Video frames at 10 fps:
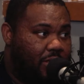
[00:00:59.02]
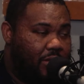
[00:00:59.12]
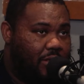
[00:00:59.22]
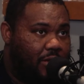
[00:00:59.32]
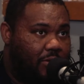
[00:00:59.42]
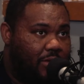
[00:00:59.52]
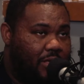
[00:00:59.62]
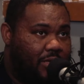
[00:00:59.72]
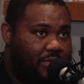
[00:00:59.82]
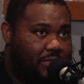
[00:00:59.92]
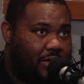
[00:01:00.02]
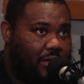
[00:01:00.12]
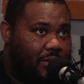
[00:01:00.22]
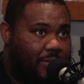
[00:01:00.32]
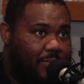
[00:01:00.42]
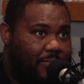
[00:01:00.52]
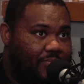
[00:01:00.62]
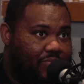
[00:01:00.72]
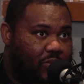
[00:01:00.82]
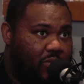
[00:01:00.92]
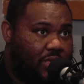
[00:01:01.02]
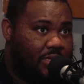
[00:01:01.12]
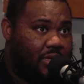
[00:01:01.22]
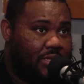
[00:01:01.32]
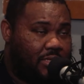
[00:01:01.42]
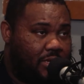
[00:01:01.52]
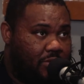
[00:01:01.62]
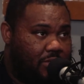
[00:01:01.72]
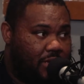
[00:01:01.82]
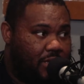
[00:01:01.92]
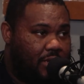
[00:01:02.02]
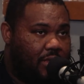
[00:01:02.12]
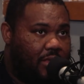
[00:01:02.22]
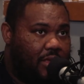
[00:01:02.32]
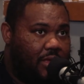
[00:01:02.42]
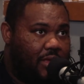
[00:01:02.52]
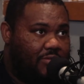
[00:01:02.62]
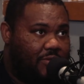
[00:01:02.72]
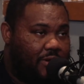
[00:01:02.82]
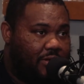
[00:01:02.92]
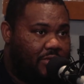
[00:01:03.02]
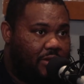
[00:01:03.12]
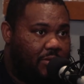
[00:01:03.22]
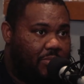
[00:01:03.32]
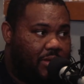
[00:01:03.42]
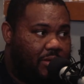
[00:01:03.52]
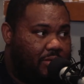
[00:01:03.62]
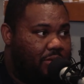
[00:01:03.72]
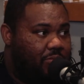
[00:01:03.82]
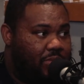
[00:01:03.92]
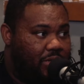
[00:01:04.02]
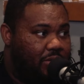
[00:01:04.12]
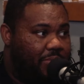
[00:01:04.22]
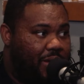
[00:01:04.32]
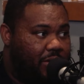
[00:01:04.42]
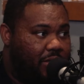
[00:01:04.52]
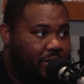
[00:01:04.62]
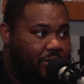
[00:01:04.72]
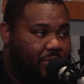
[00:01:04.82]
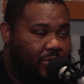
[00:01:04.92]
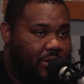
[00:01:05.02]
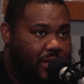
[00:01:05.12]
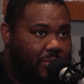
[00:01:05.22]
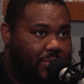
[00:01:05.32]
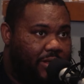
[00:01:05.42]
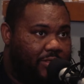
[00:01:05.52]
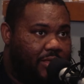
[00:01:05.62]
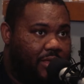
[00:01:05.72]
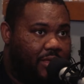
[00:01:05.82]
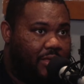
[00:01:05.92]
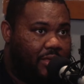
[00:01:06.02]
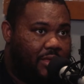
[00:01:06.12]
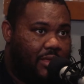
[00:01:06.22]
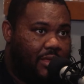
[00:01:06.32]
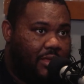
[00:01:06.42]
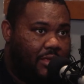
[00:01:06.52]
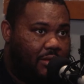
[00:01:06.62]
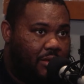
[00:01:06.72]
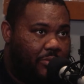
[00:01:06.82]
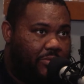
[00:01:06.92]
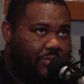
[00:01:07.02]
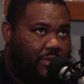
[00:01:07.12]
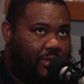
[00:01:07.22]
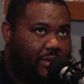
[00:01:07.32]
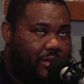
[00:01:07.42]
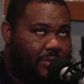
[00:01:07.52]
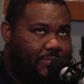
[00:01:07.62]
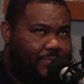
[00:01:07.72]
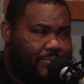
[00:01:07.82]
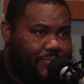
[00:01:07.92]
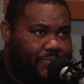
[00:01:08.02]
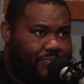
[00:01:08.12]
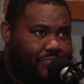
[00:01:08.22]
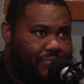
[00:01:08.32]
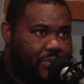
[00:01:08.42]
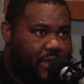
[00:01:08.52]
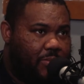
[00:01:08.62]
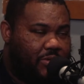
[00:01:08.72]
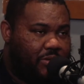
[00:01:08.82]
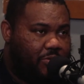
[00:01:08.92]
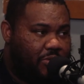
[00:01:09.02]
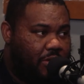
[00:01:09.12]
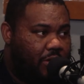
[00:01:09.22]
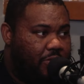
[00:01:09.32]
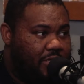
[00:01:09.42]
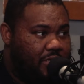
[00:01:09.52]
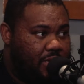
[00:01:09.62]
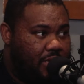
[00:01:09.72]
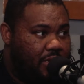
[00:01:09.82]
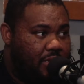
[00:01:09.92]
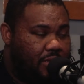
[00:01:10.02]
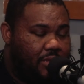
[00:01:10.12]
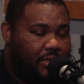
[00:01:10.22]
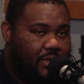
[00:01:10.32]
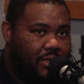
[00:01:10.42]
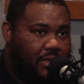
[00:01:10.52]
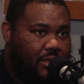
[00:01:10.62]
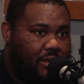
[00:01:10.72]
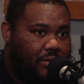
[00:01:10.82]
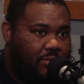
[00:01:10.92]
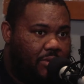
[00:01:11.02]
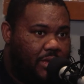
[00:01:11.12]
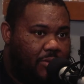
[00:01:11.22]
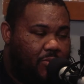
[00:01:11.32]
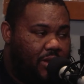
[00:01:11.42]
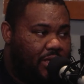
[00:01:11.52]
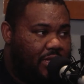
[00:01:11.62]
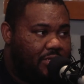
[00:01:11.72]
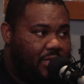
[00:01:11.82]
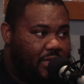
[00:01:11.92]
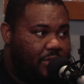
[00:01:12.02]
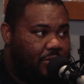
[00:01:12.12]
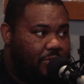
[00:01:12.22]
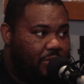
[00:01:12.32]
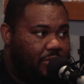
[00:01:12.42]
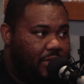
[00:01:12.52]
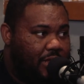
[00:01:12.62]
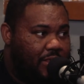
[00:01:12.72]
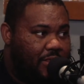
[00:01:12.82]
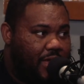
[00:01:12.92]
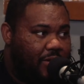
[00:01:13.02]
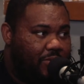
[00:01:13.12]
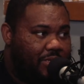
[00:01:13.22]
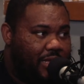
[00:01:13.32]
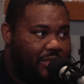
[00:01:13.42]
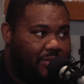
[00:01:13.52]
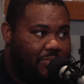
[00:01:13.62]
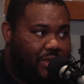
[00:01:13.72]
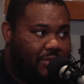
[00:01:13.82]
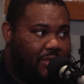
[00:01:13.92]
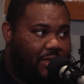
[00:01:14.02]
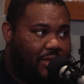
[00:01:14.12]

He's we can see his skill set as far as, being a really bounty hunter and whatnot. But I think, with the episode 3 called The Sin, he went against the guild, and that was like the big thing.